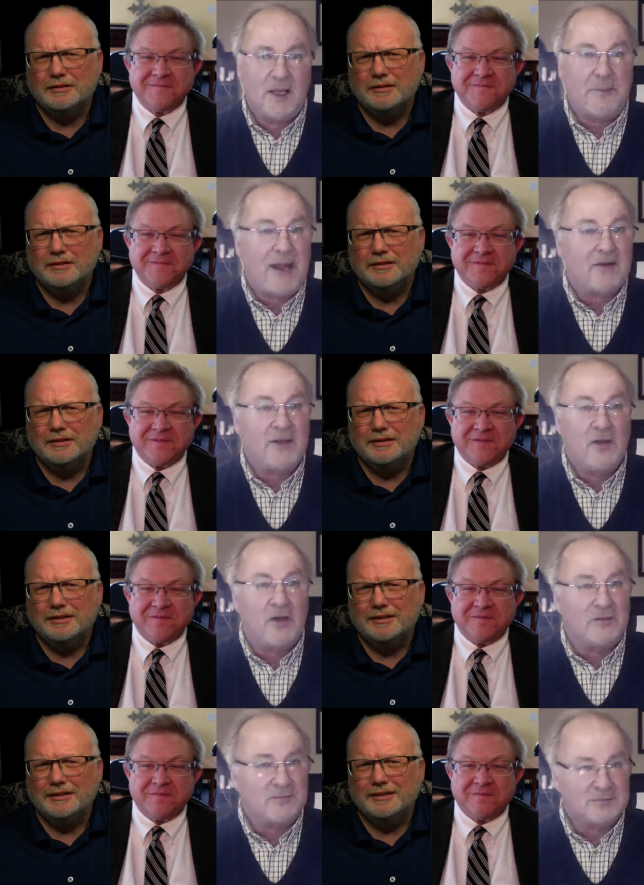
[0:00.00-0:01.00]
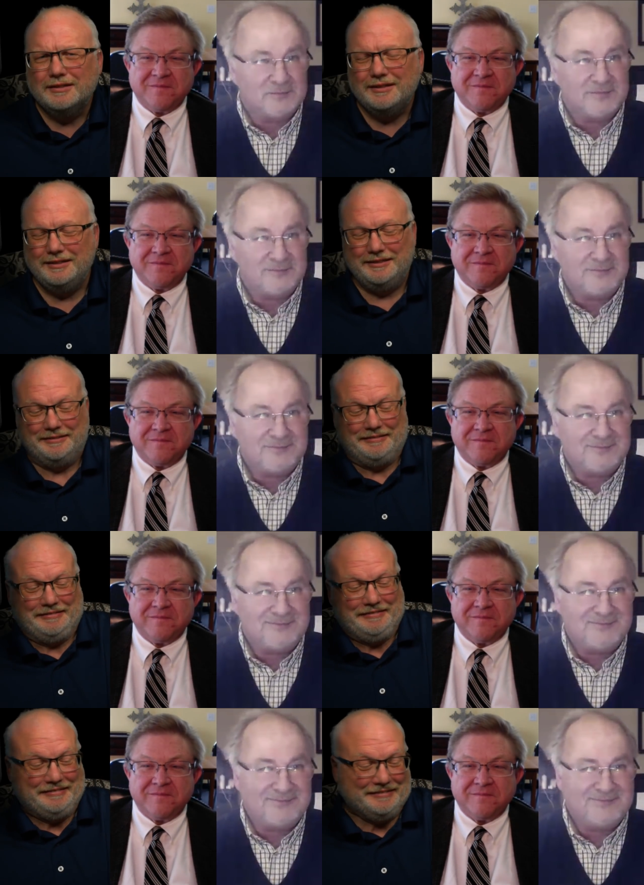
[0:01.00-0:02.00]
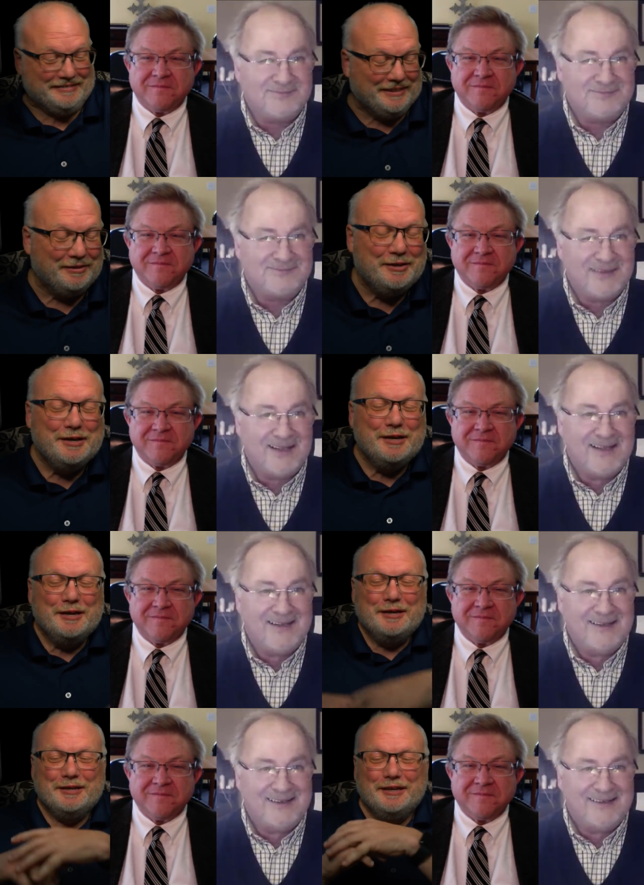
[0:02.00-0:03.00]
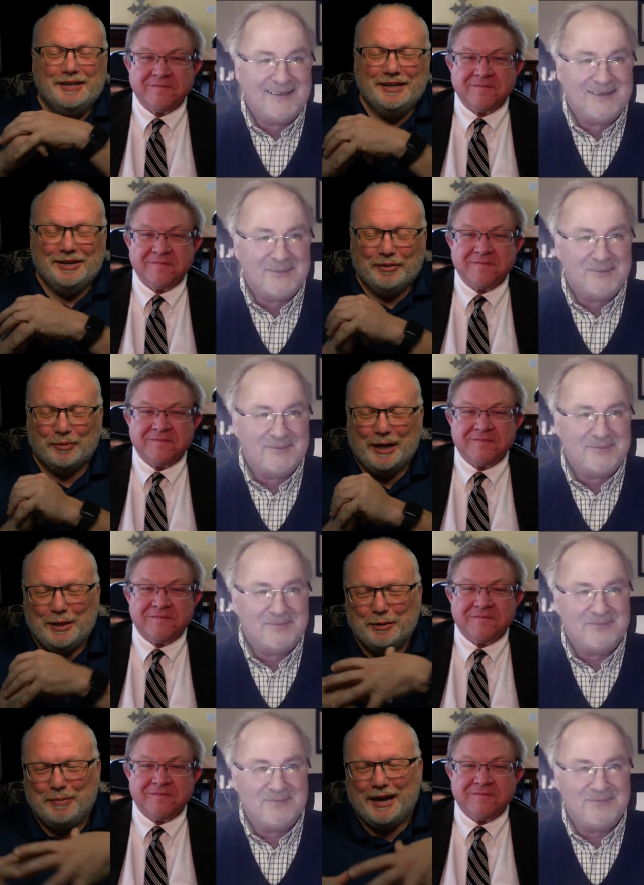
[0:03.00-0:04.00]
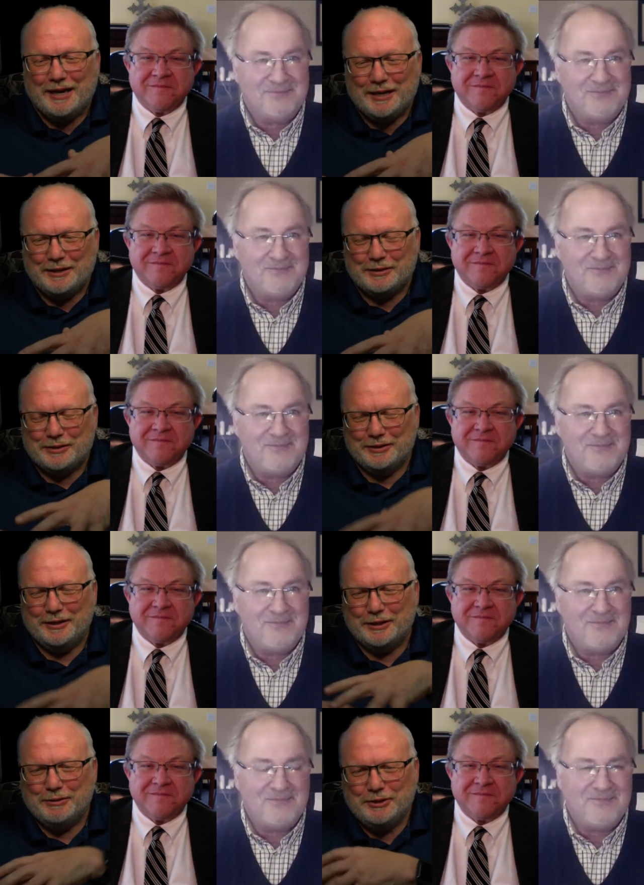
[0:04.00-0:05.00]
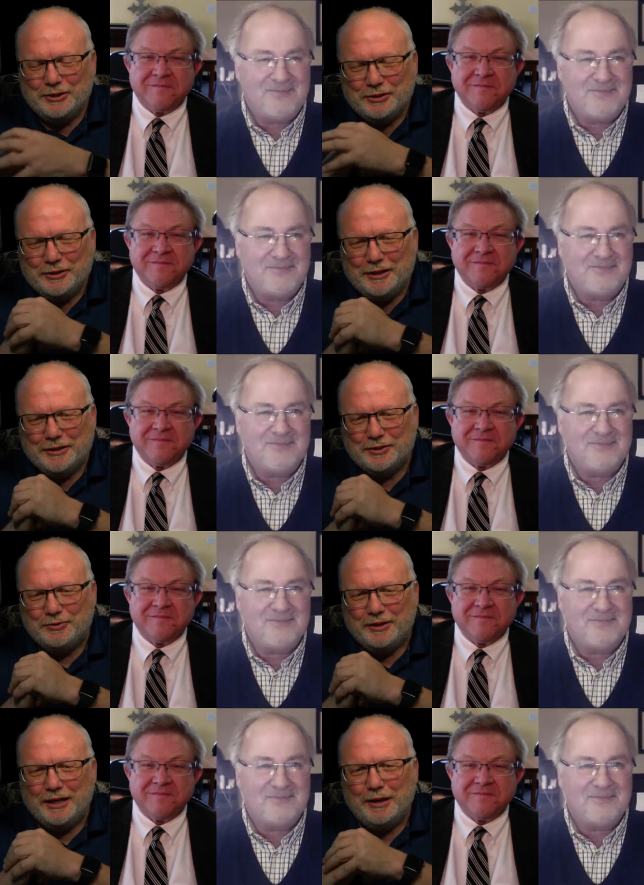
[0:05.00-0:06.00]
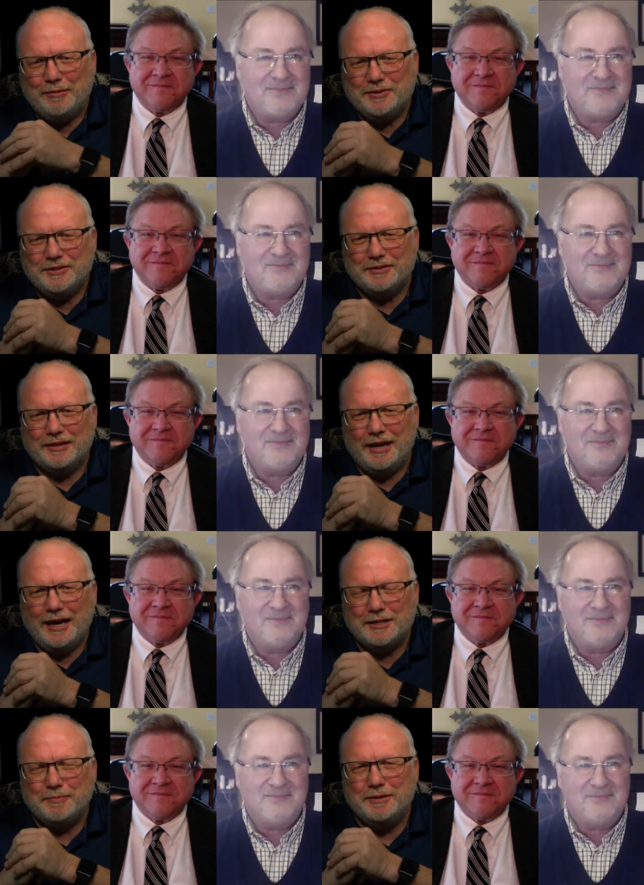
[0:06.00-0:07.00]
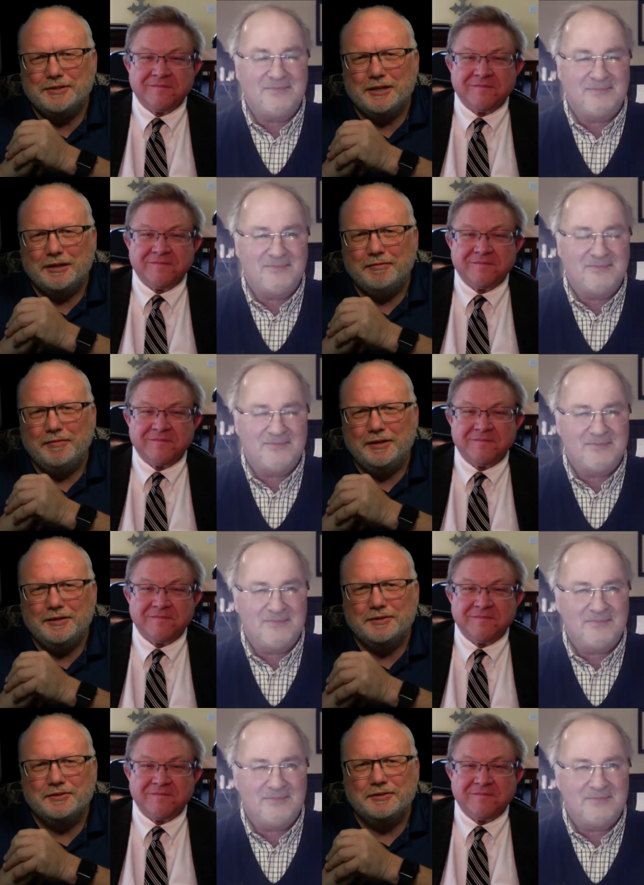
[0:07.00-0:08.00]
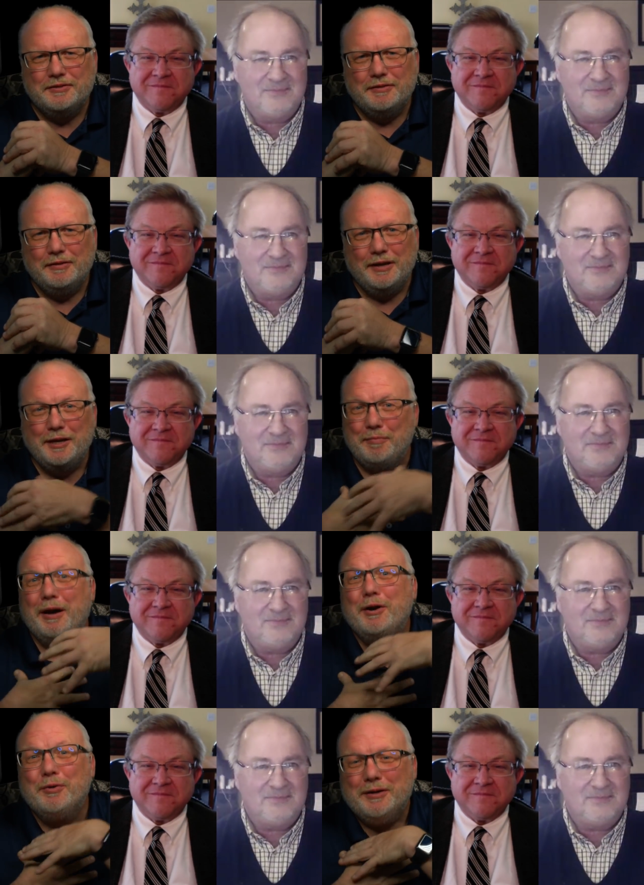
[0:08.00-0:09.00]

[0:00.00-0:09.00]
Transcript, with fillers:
Speaker 1: Apparently not. So
Speaker 2: when I look back on Christian history, I always ask myself, and my own